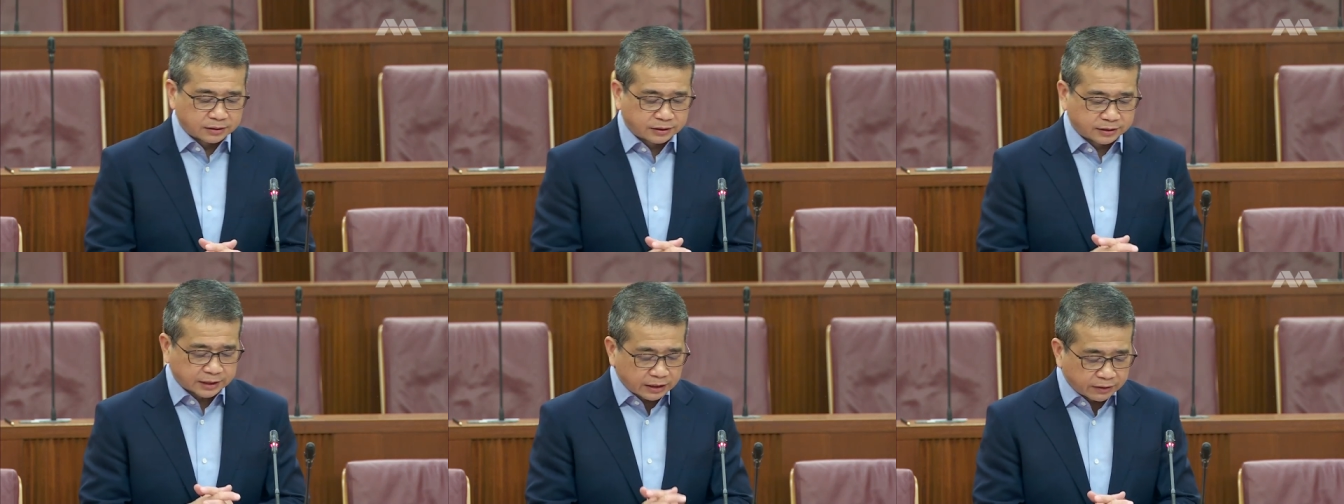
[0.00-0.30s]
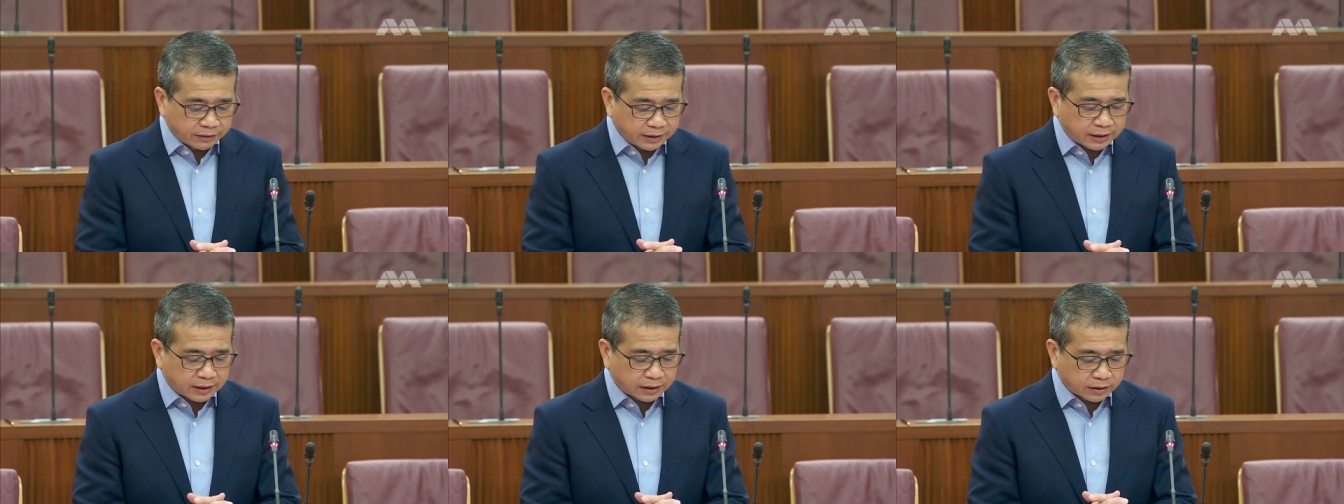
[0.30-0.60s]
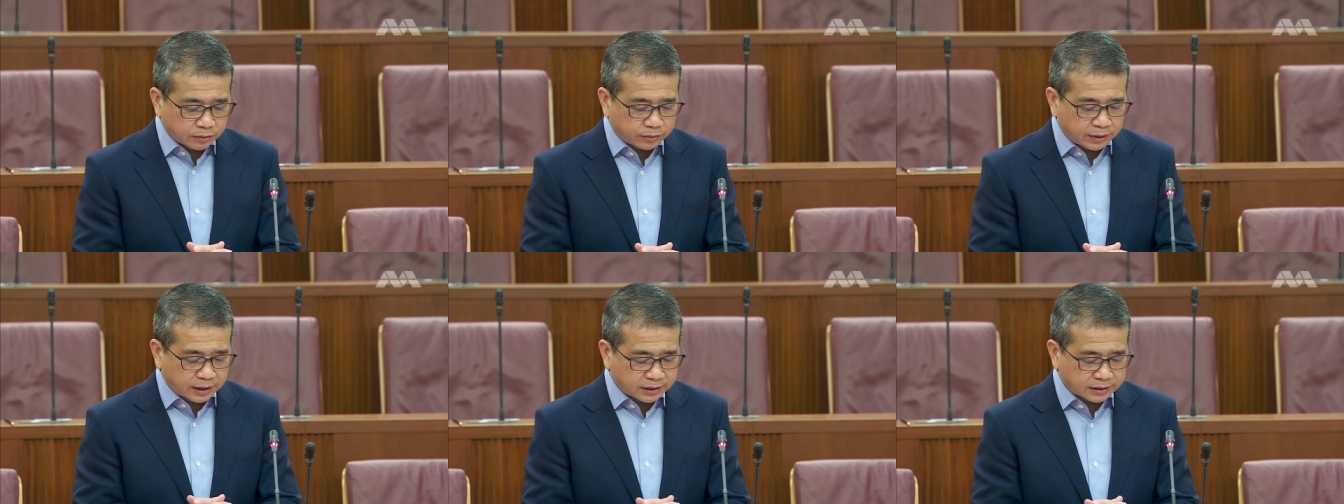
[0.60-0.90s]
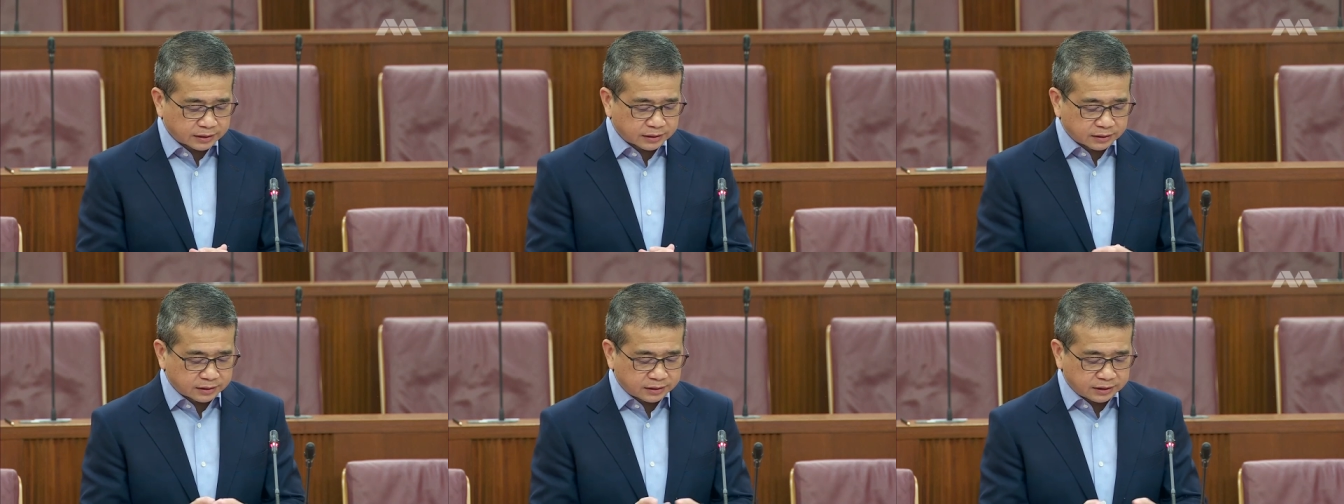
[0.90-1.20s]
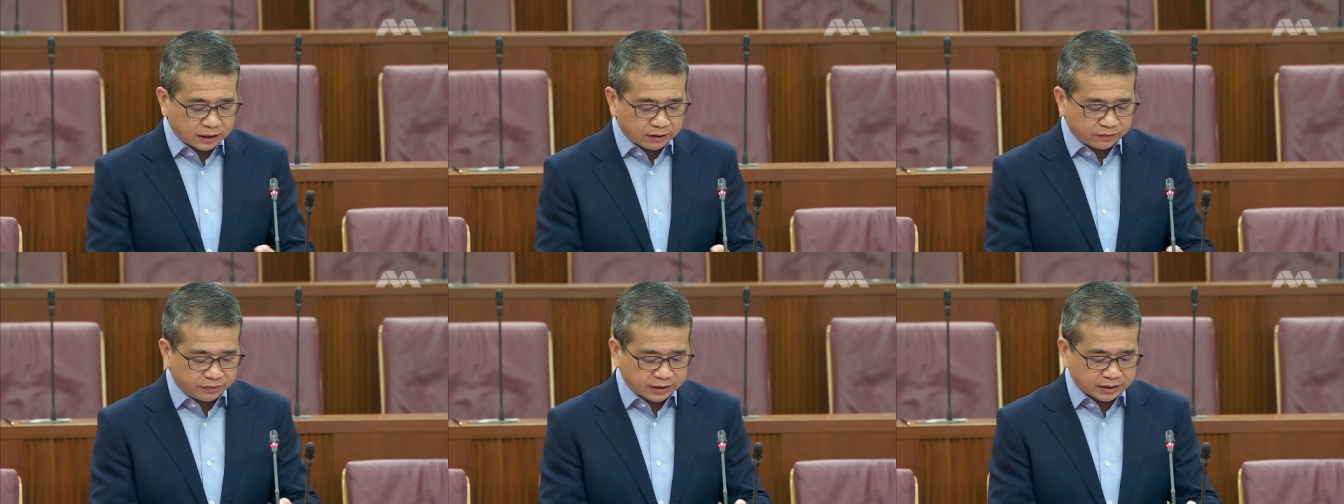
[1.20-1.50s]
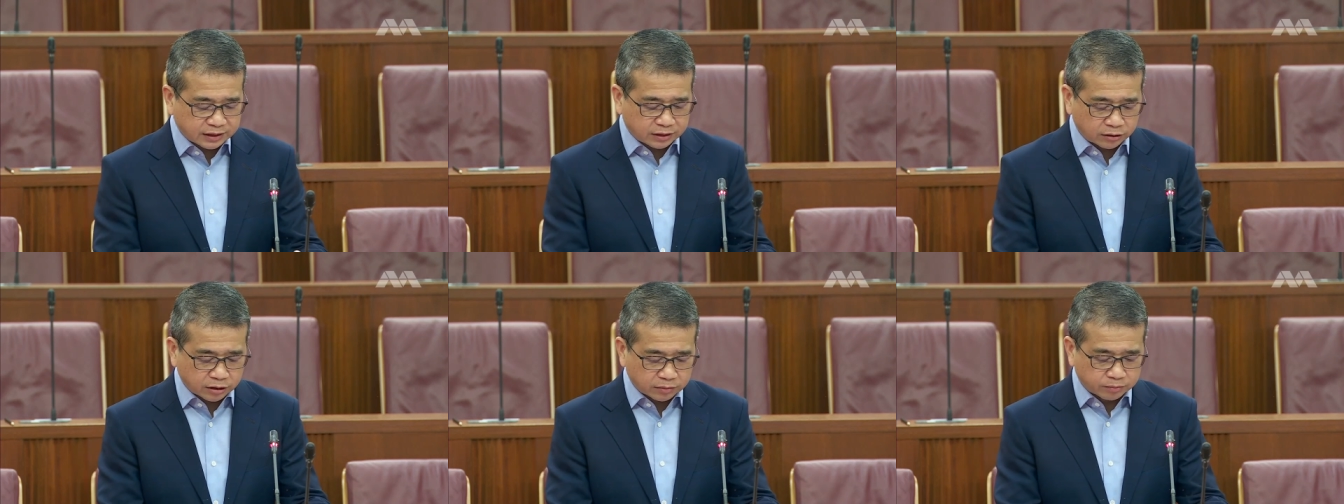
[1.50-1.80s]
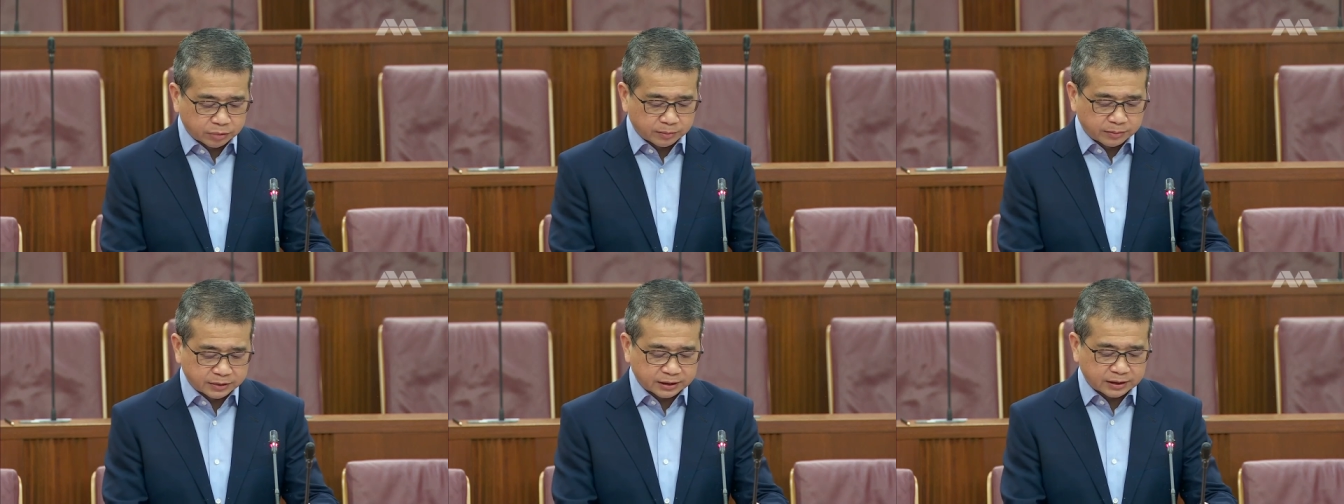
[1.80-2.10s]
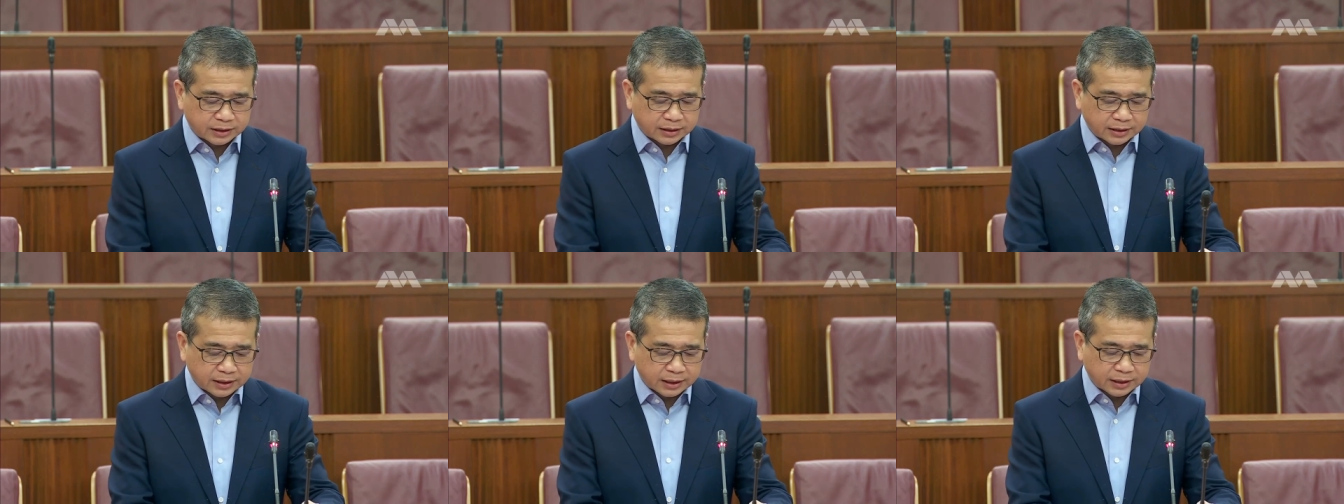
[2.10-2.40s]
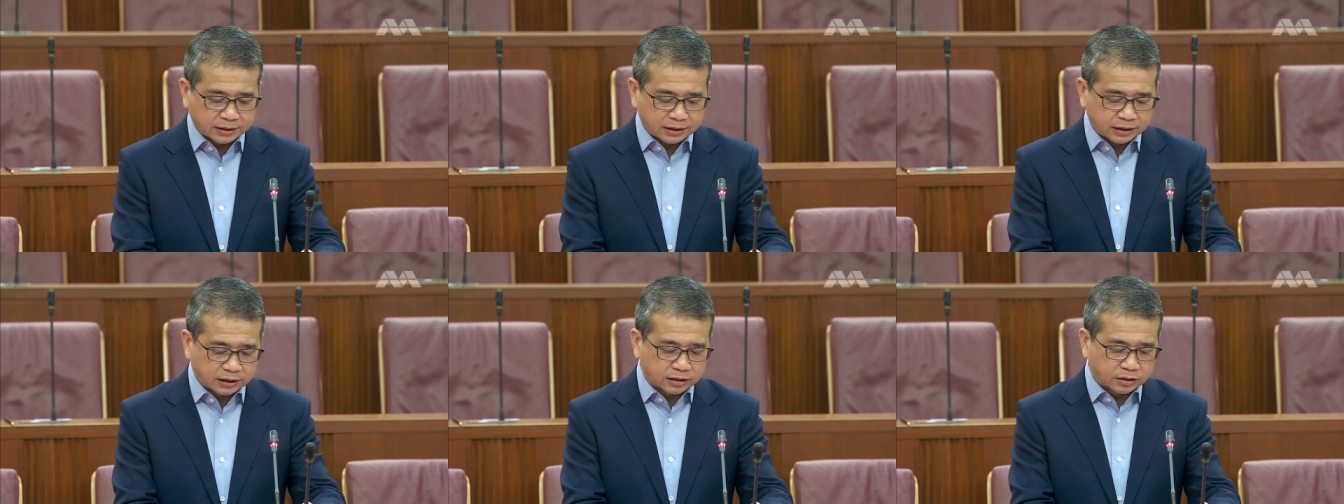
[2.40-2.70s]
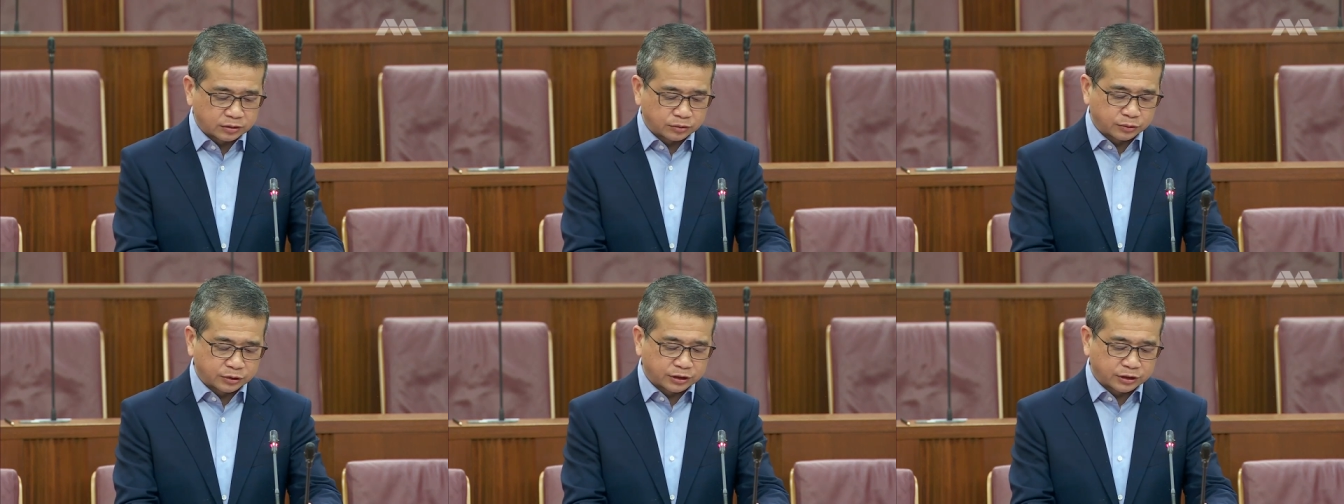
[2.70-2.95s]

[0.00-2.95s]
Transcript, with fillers: Generally, otherwise, CFAs are not permitted in cases